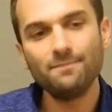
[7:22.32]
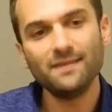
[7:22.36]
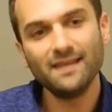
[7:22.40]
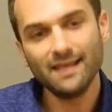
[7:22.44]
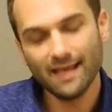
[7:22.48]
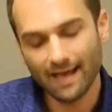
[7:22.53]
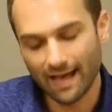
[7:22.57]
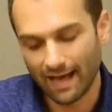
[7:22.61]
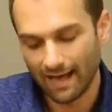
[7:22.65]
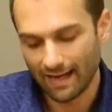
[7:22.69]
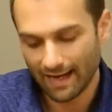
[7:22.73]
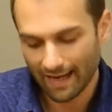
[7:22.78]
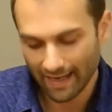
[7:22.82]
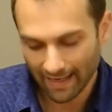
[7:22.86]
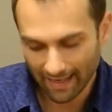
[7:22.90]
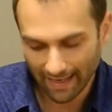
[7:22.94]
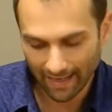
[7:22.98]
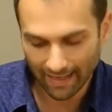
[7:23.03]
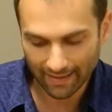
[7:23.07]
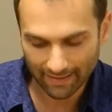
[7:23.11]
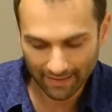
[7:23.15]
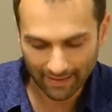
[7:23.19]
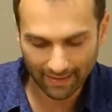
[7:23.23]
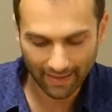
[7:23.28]
Yeah,
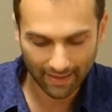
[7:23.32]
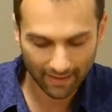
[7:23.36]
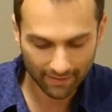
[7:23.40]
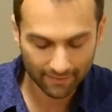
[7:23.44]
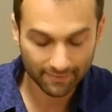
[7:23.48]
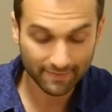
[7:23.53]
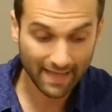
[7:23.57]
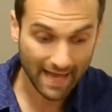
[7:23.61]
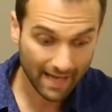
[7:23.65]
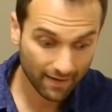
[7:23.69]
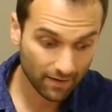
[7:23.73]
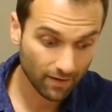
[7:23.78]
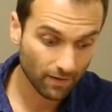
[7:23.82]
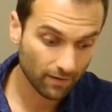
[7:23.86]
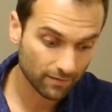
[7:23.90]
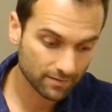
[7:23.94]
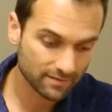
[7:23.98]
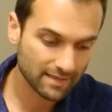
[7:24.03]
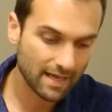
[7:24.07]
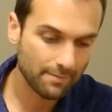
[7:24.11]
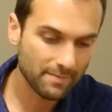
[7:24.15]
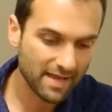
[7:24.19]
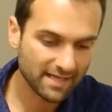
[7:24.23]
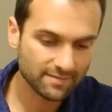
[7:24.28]

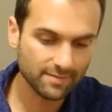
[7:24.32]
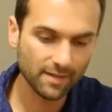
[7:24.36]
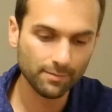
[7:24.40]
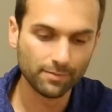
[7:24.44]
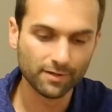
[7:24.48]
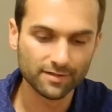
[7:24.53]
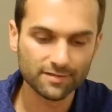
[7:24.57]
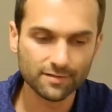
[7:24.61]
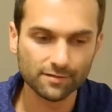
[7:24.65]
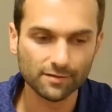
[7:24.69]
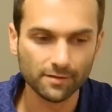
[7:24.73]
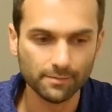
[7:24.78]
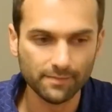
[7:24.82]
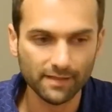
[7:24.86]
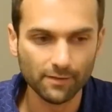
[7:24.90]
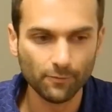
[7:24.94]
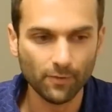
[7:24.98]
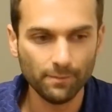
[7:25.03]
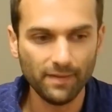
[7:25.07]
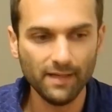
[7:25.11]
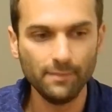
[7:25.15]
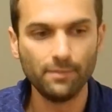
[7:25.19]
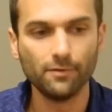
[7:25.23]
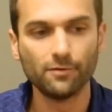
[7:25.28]
that makes me bristle a bit
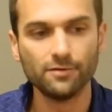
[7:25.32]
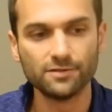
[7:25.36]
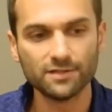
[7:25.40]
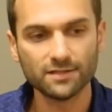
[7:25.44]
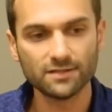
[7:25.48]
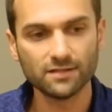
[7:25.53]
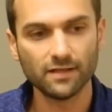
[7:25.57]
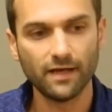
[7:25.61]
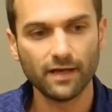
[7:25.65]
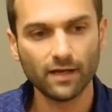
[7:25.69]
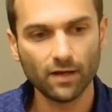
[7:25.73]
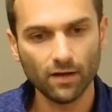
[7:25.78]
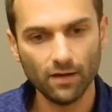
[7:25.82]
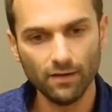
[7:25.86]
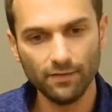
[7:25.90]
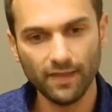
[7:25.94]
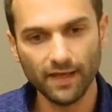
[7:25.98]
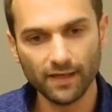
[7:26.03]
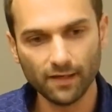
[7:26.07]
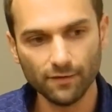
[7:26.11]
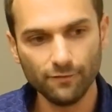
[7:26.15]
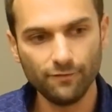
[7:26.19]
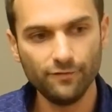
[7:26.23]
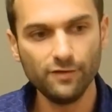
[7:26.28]
when people are just like,
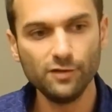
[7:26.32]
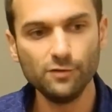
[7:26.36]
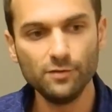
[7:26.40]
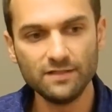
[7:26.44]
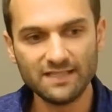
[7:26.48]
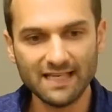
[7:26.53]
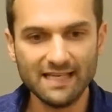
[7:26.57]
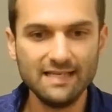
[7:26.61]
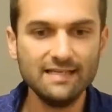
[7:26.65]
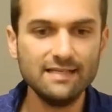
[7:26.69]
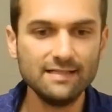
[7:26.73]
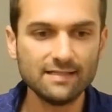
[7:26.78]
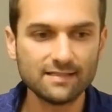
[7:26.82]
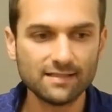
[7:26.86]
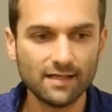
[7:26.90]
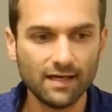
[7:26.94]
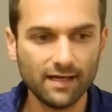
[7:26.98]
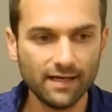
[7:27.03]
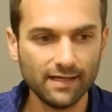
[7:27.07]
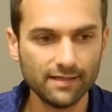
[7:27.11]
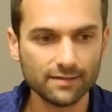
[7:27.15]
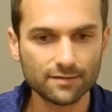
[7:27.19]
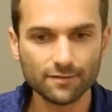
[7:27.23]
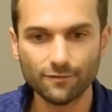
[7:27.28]
they confuse indie
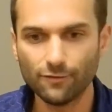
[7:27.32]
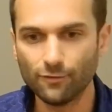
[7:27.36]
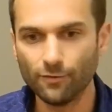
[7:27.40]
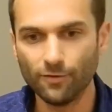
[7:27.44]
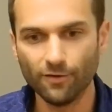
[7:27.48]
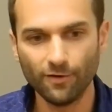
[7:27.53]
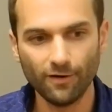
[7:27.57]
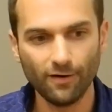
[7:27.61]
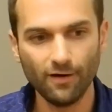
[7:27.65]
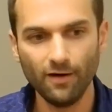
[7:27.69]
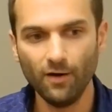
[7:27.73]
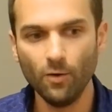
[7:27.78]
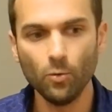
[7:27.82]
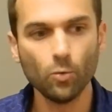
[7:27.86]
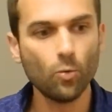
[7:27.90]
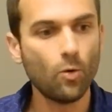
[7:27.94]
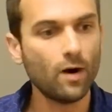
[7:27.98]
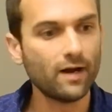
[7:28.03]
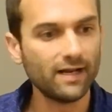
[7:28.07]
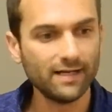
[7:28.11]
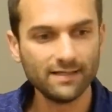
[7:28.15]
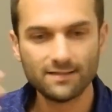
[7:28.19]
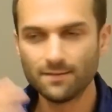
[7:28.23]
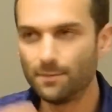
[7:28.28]
science for
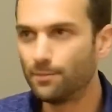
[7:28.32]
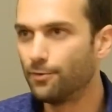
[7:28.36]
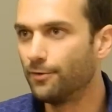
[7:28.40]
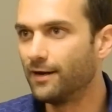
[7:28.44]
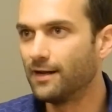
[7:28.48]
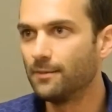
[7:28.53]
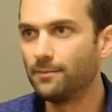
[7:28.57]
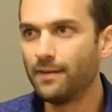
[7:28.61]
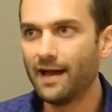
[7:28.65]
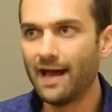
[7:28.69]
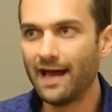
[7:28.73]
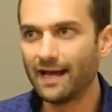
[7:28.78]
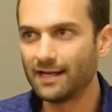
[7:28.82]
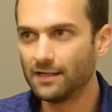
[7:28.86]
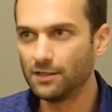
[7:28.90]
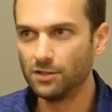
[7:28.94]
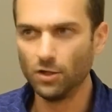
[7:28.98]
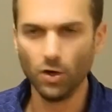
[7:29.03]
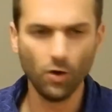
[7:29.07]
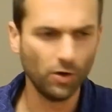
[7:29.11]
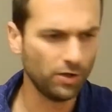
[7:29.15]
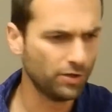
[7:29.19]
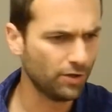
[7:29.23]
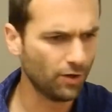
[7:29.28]
wanting to bring back,
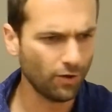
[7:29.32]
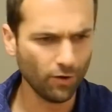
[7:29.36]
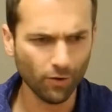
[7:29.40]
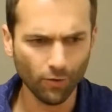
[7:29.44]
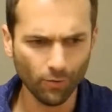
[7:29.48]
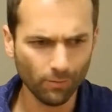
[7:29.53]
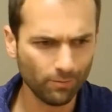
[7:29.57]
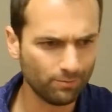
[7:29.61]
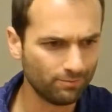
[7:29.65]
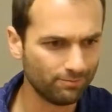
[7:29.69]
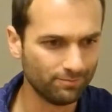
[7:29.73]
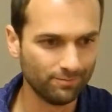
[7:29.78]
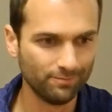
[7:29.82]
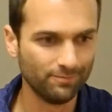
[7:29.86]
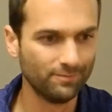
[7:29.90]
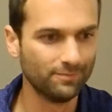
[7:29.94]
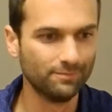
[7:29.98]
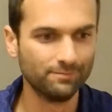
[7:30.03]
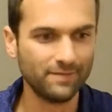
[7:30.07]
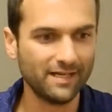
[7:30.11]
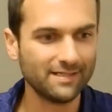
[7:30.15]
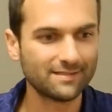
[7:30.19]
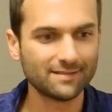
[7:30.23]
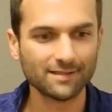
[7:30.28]

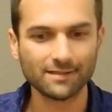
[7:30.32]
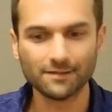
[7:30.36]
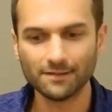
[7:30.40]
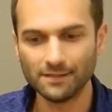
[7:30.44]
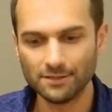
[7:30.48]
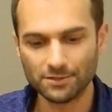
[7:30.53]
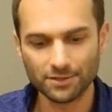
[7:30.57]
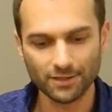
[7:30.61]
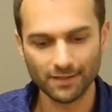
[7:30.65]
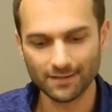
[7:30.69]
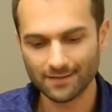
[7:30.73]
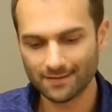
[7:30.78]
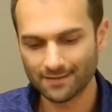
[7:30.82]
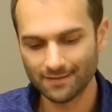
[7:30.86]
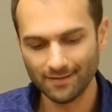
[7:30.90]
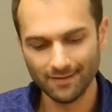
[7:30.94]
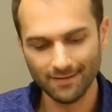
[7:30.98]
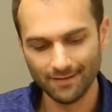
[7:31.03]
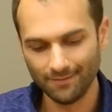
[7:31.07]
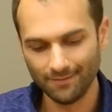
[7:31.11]
basically just